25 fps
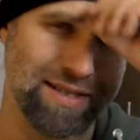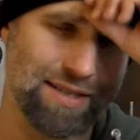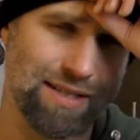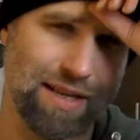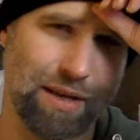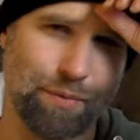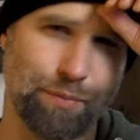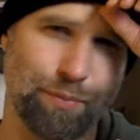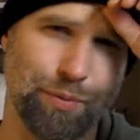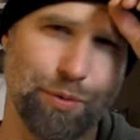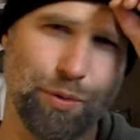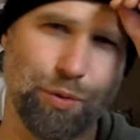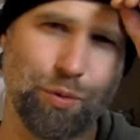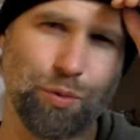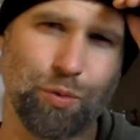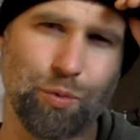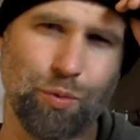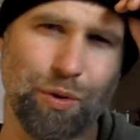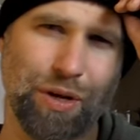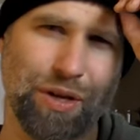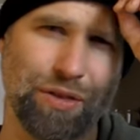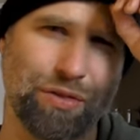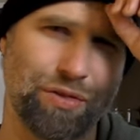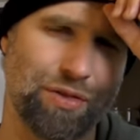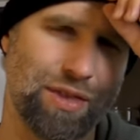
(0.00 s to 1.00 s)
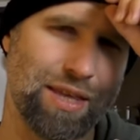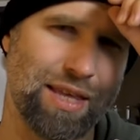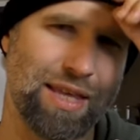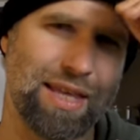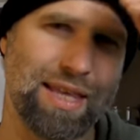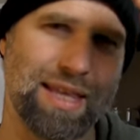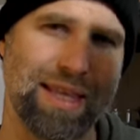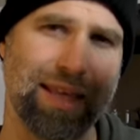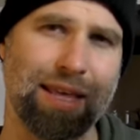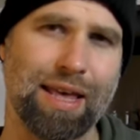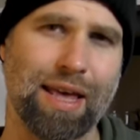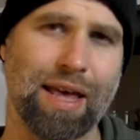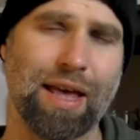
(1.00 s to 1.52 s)
I said, brewed with
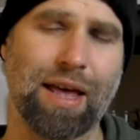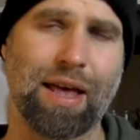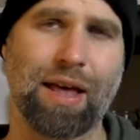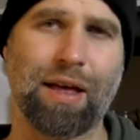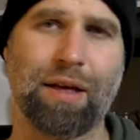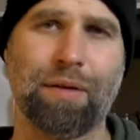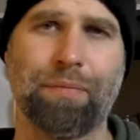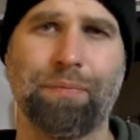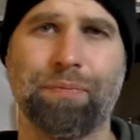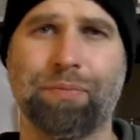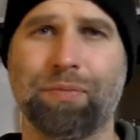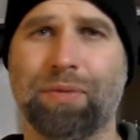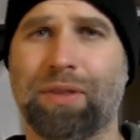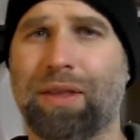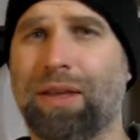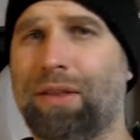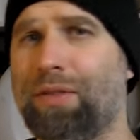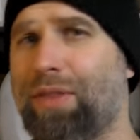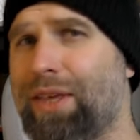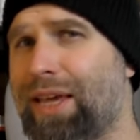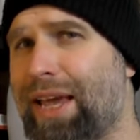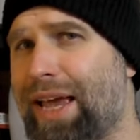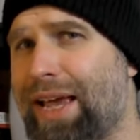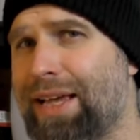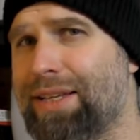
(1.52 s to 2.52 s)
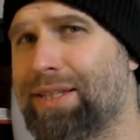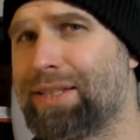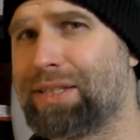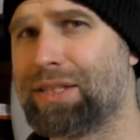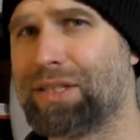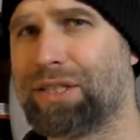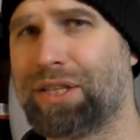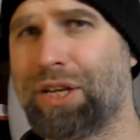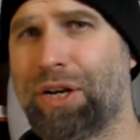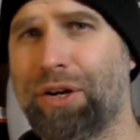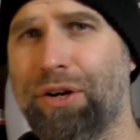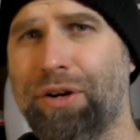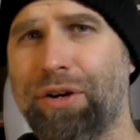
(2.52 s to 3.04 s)
the
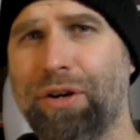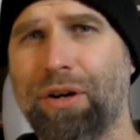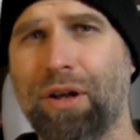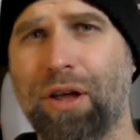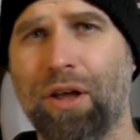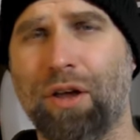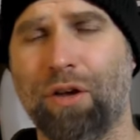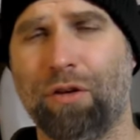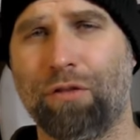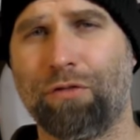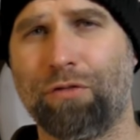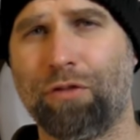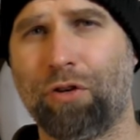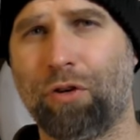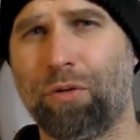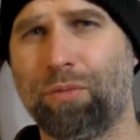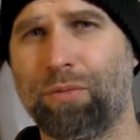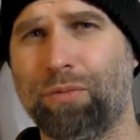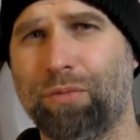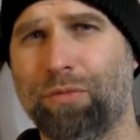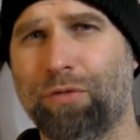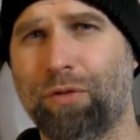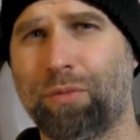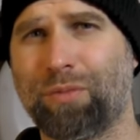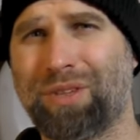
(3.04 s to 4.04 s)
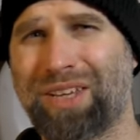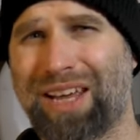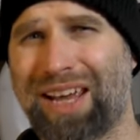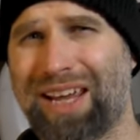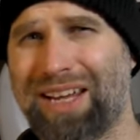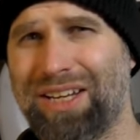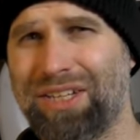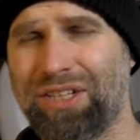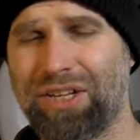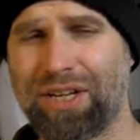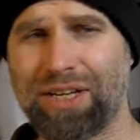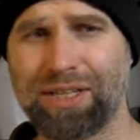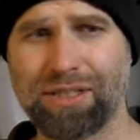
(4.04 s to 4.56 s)
ester from
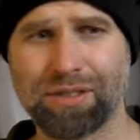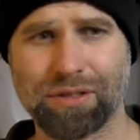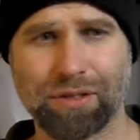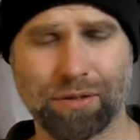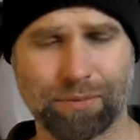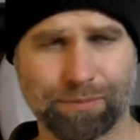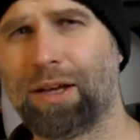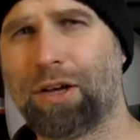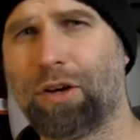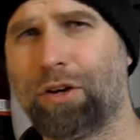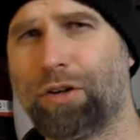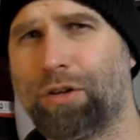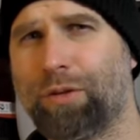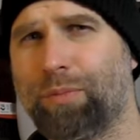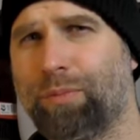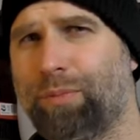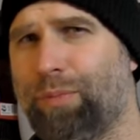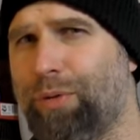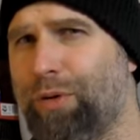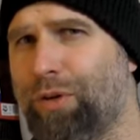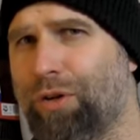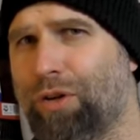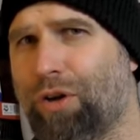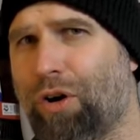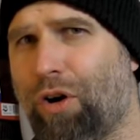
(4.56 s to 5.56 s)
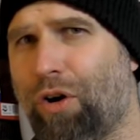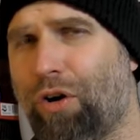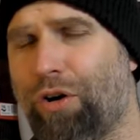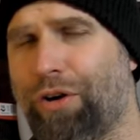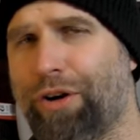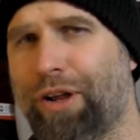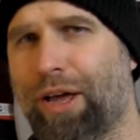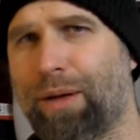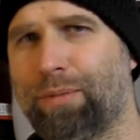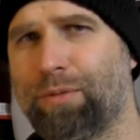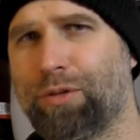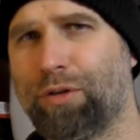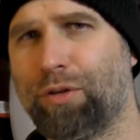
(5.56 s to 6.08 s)
K-yeast. I'm gonna put a card
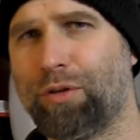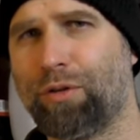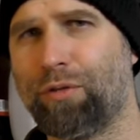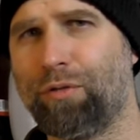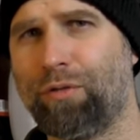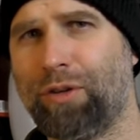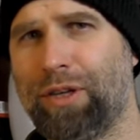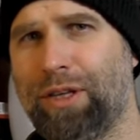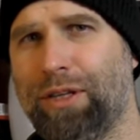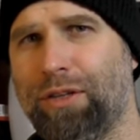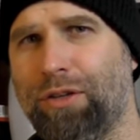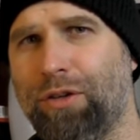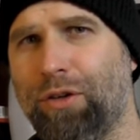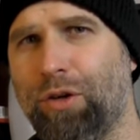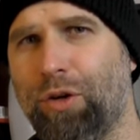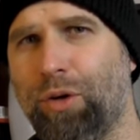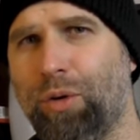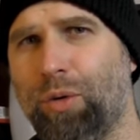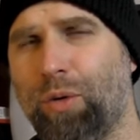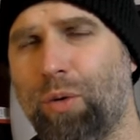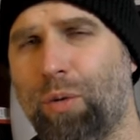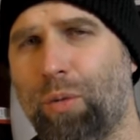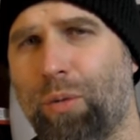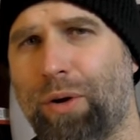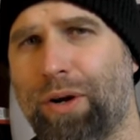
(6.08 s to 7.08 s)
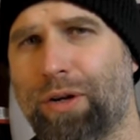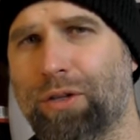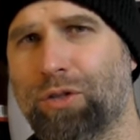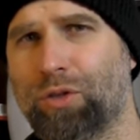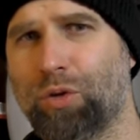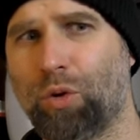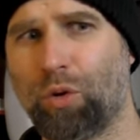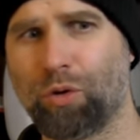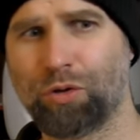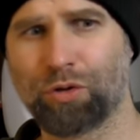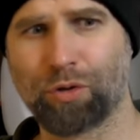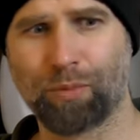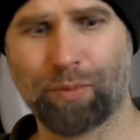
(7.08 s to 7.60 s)
up to the video where I
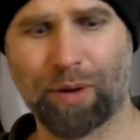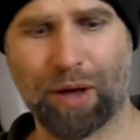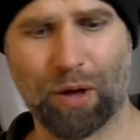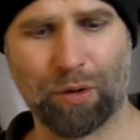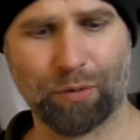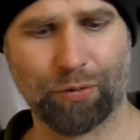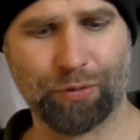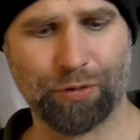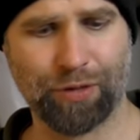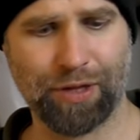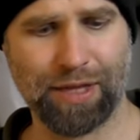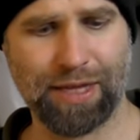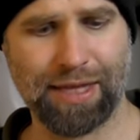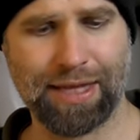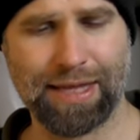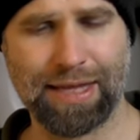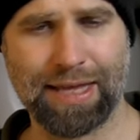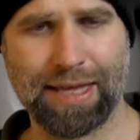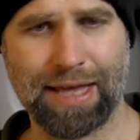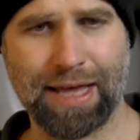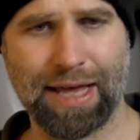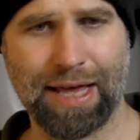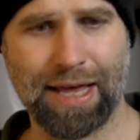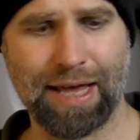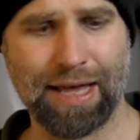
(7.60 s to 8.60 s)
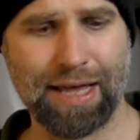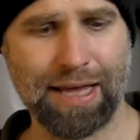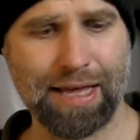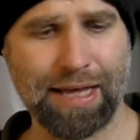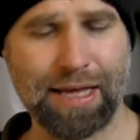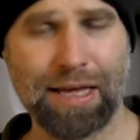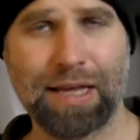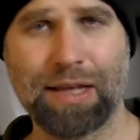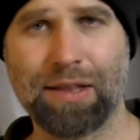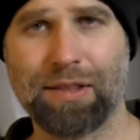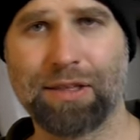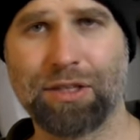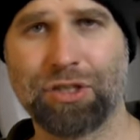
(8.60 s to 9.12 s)
talked about the
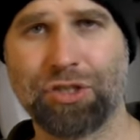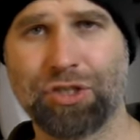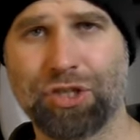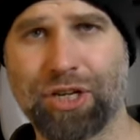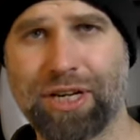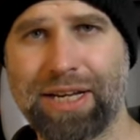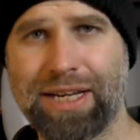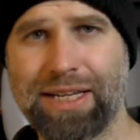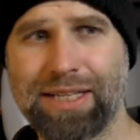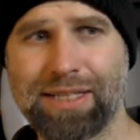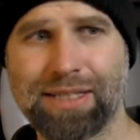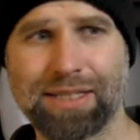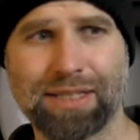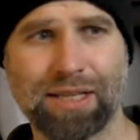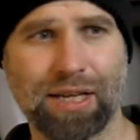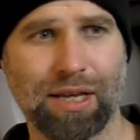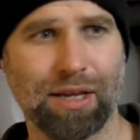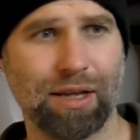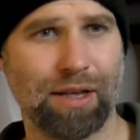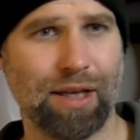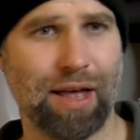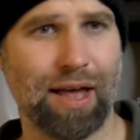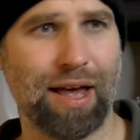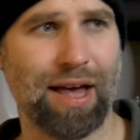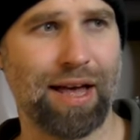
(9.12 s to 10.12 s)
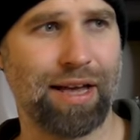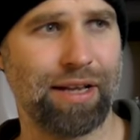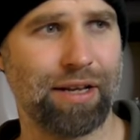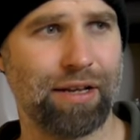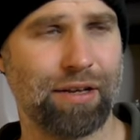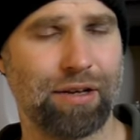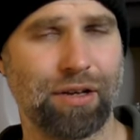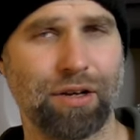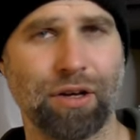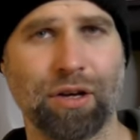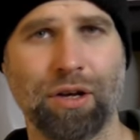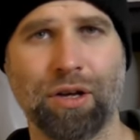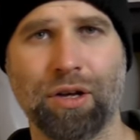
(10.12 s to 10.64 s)
yeast. I had
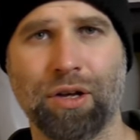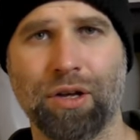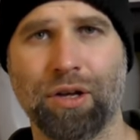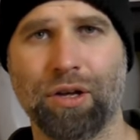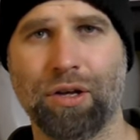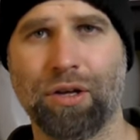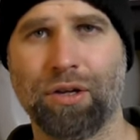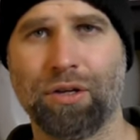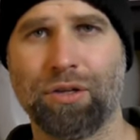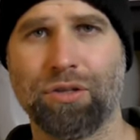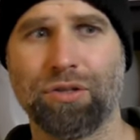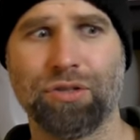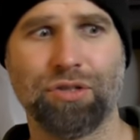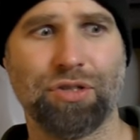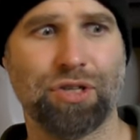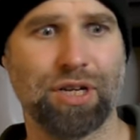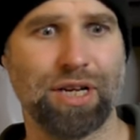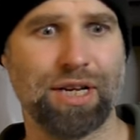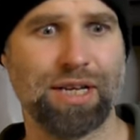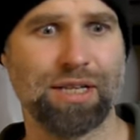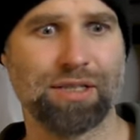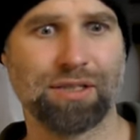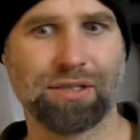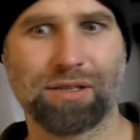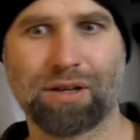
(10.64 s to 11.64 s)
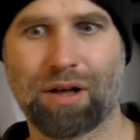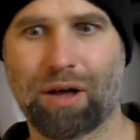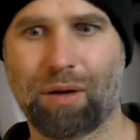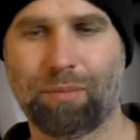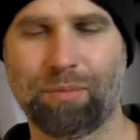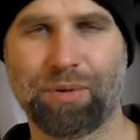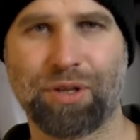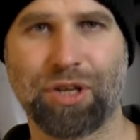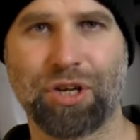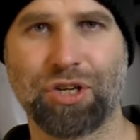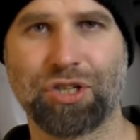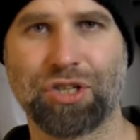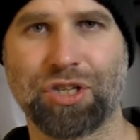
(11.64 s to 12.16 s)
a yeast
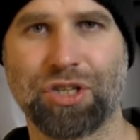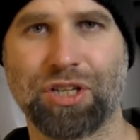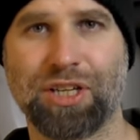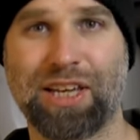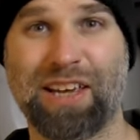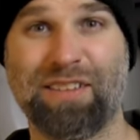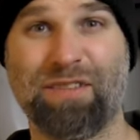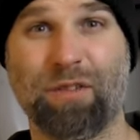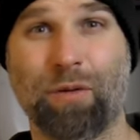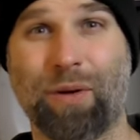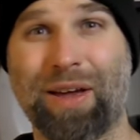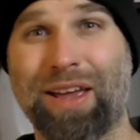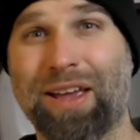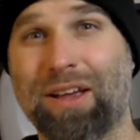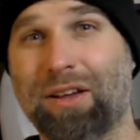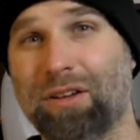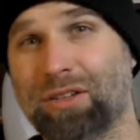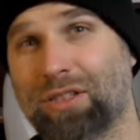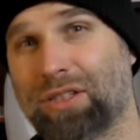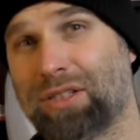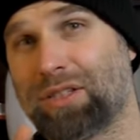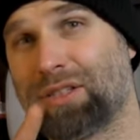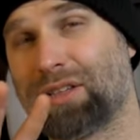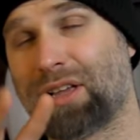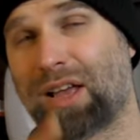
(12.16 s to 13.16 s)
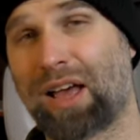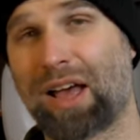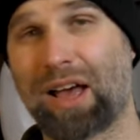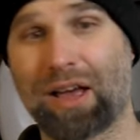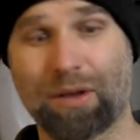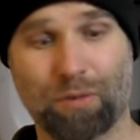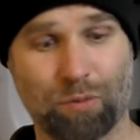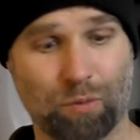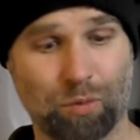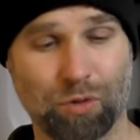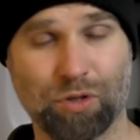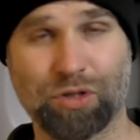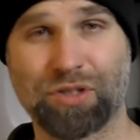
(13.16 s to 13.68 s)
competition giveaway because I
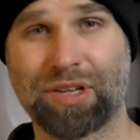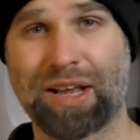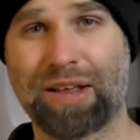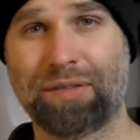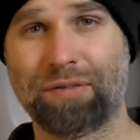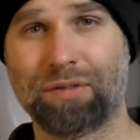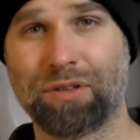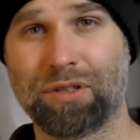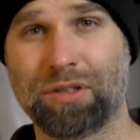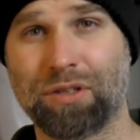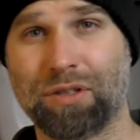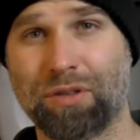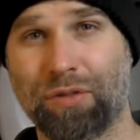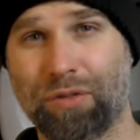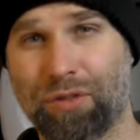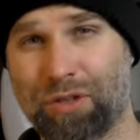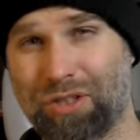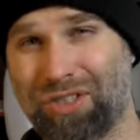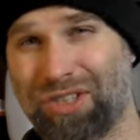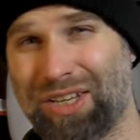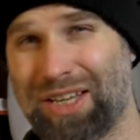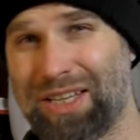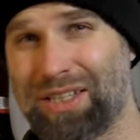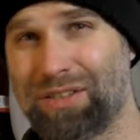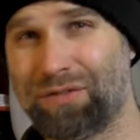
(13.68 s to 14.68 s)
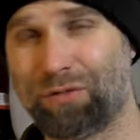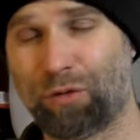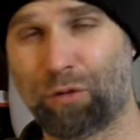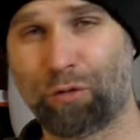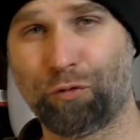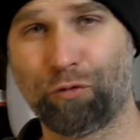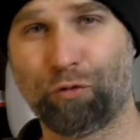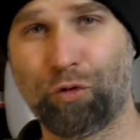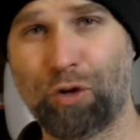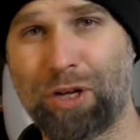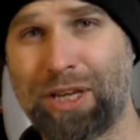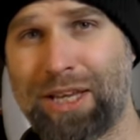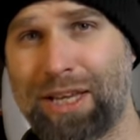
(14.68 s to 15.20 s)
was sent the yeast for
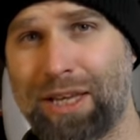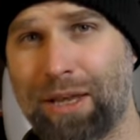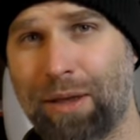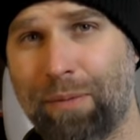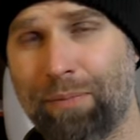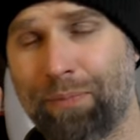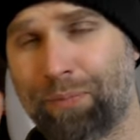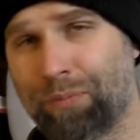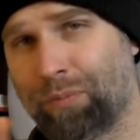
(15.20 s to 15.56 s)
free,